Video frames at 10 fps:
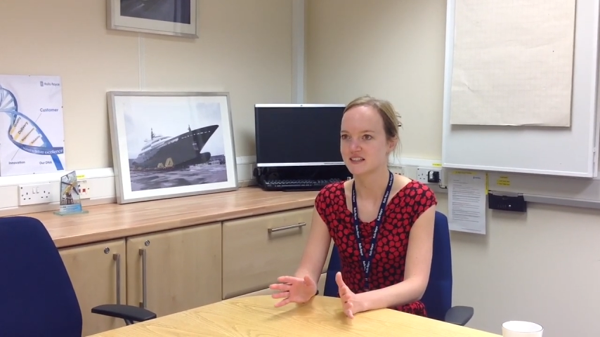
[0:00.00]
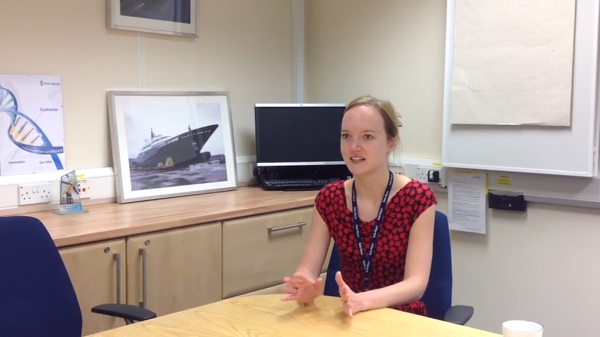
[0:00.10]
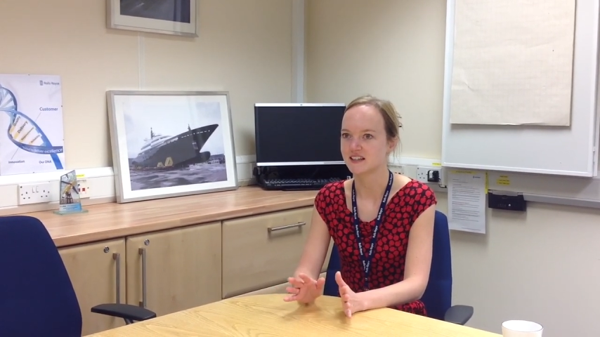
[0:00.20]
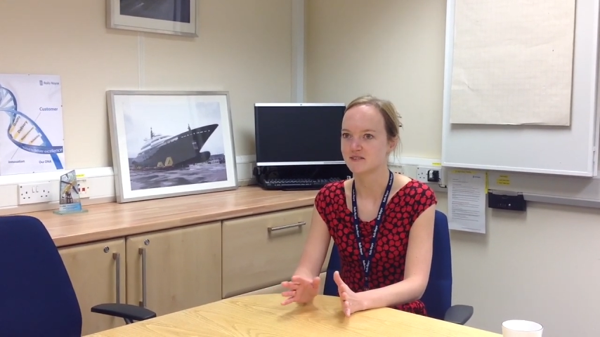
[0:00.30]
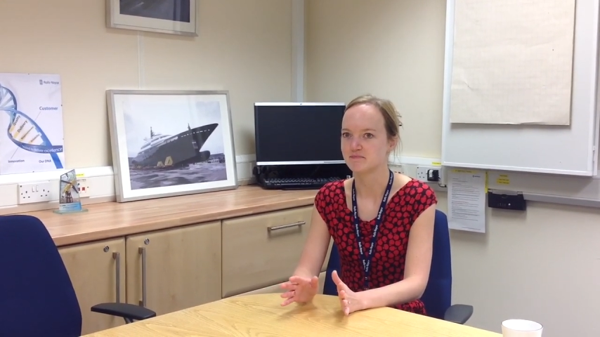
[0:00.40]

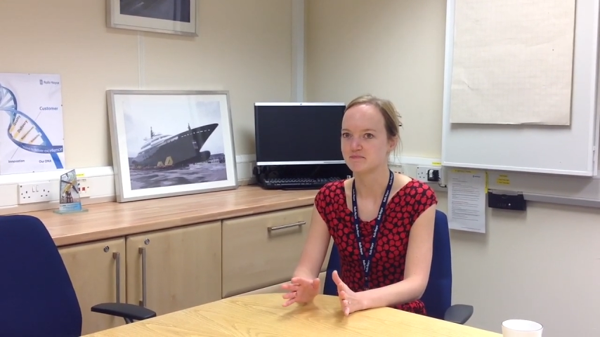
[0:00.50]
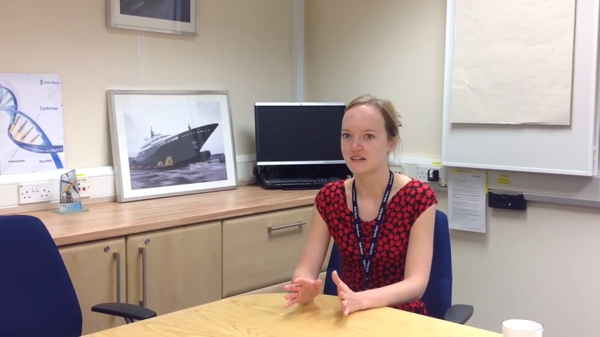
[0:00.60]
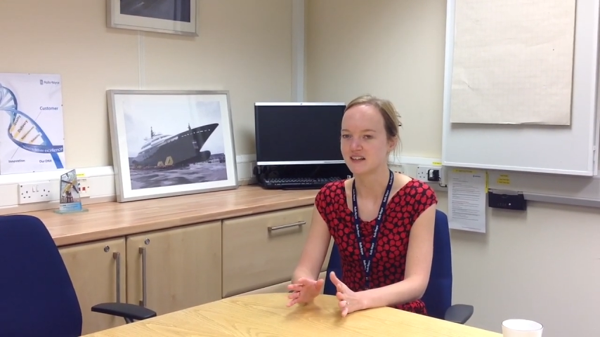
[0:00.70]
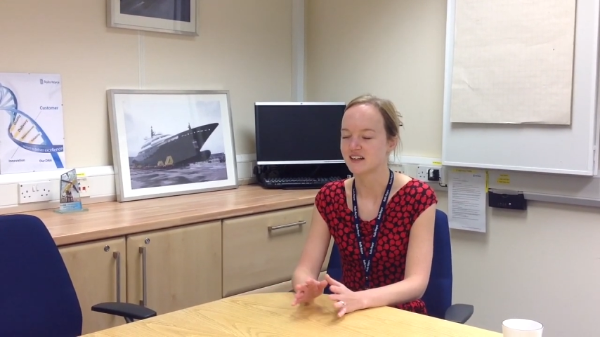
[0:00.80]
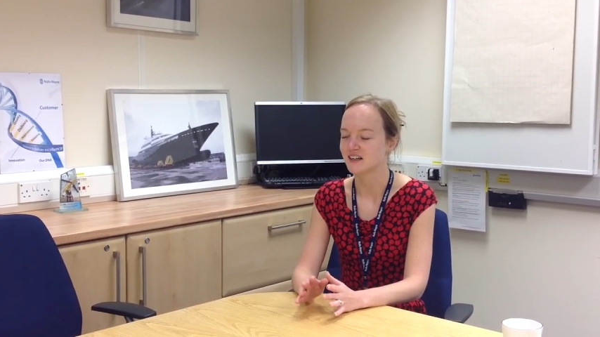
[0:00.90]

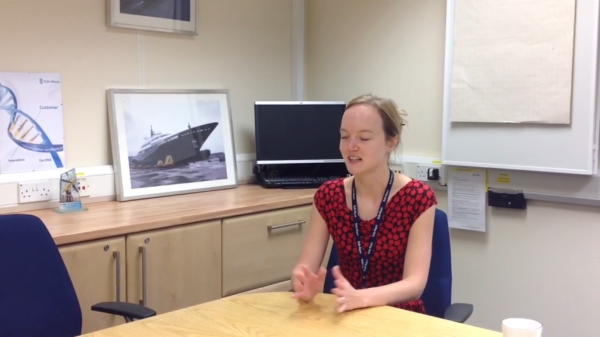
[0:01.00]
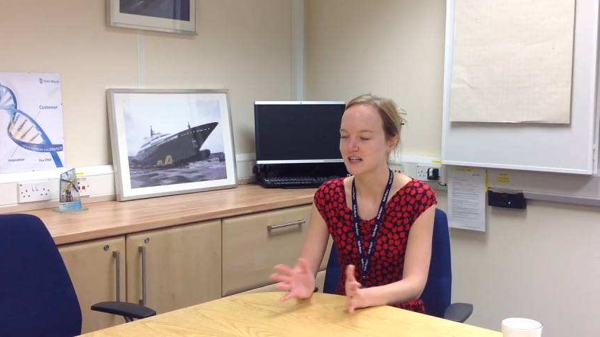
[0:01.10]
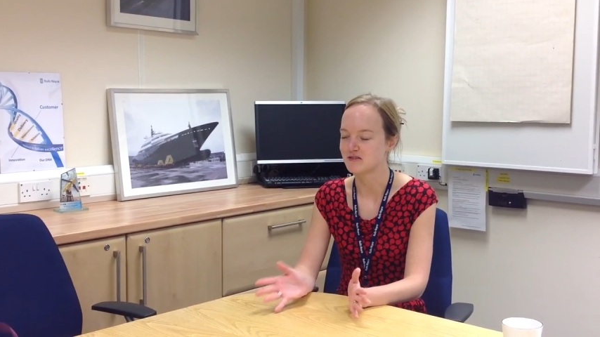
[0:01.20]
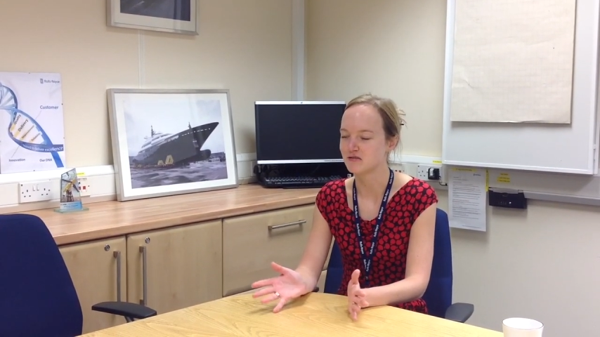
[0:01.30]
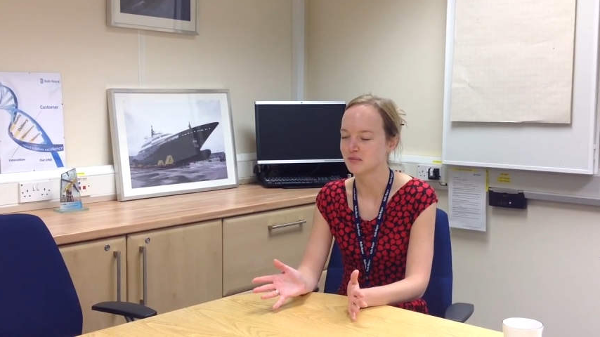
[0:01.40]
a
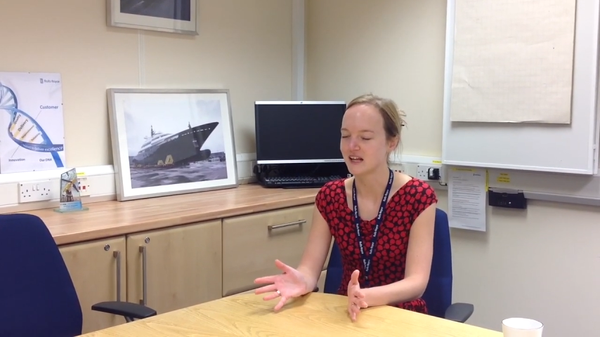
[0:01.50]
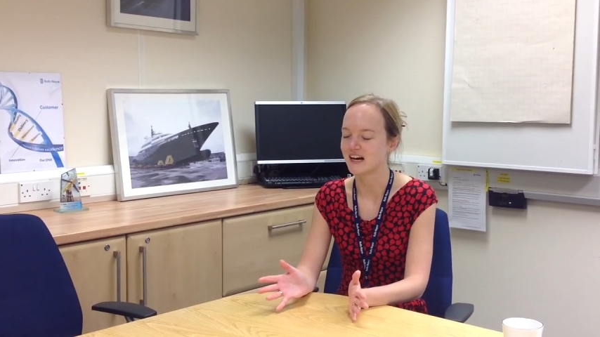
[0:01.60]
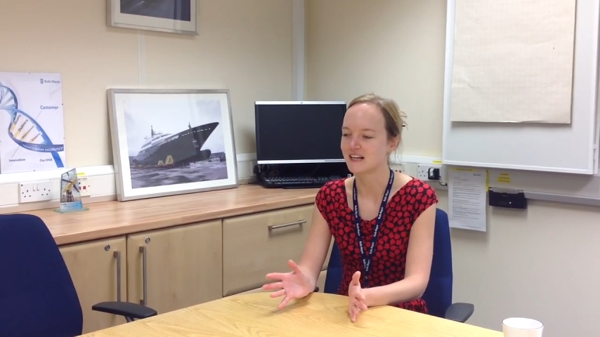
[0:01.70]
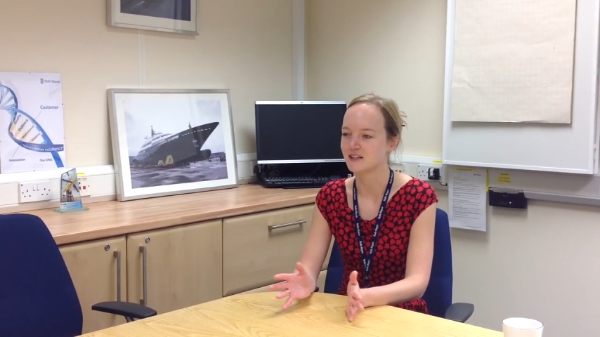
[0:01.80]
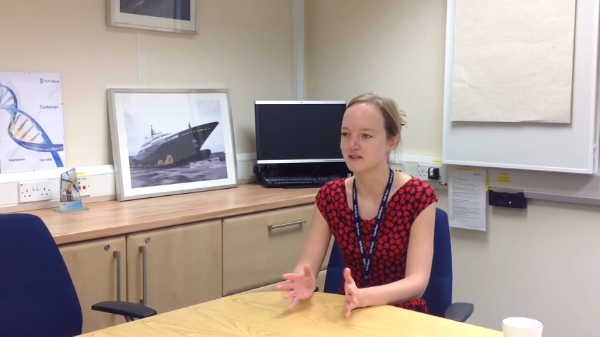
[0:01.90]
life
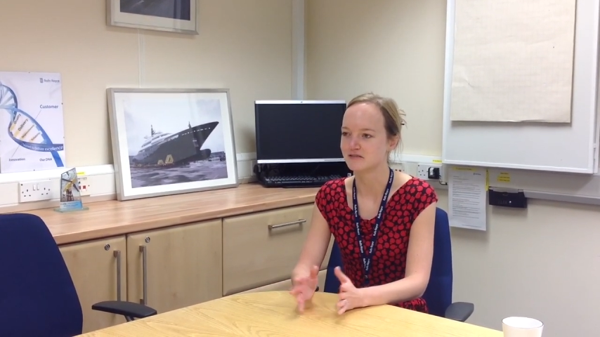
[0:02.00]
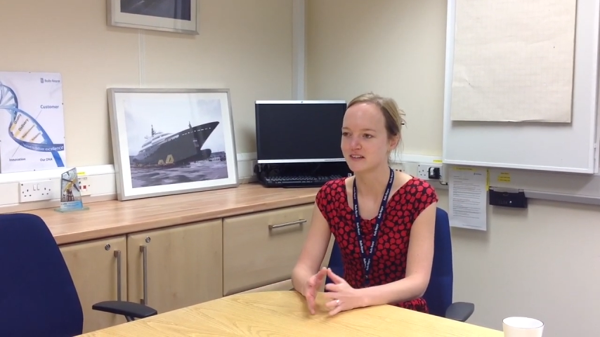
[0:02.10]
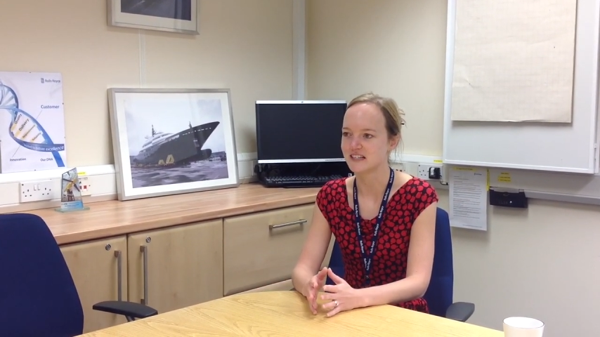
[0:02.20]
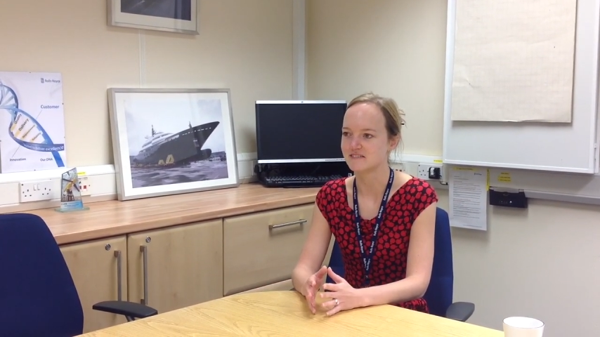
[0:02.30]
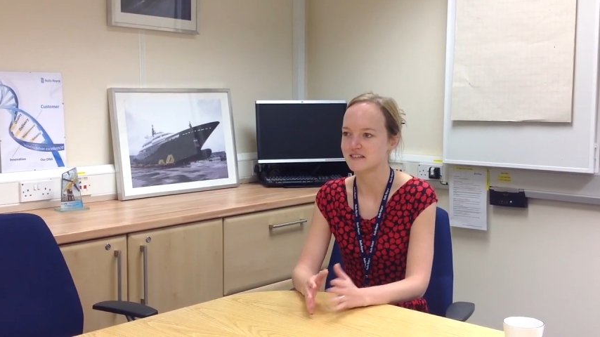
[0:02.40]
plan of I